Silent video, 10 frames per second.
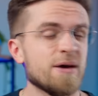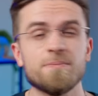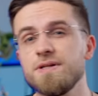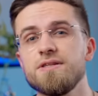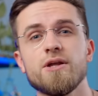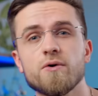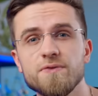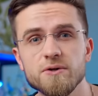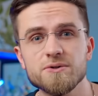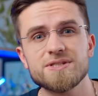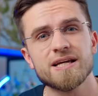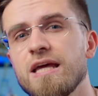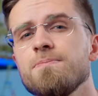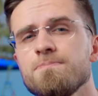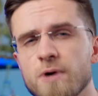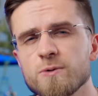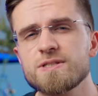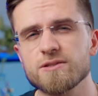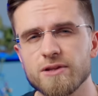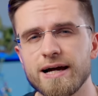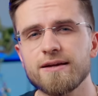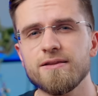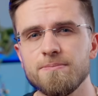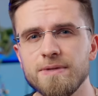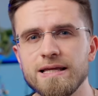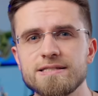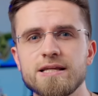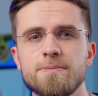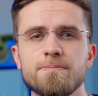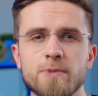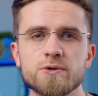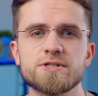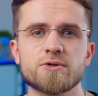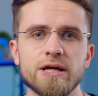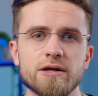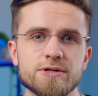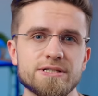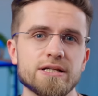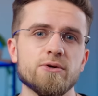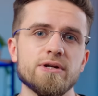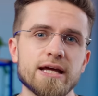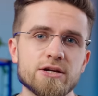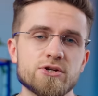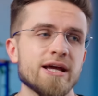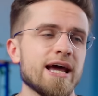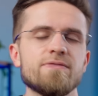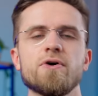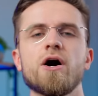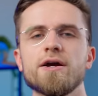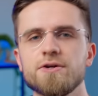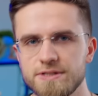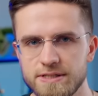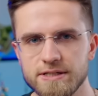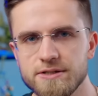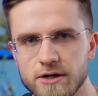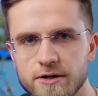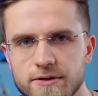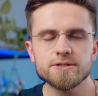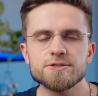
but no views, it most likely means that most creators in your niche have higher CTR.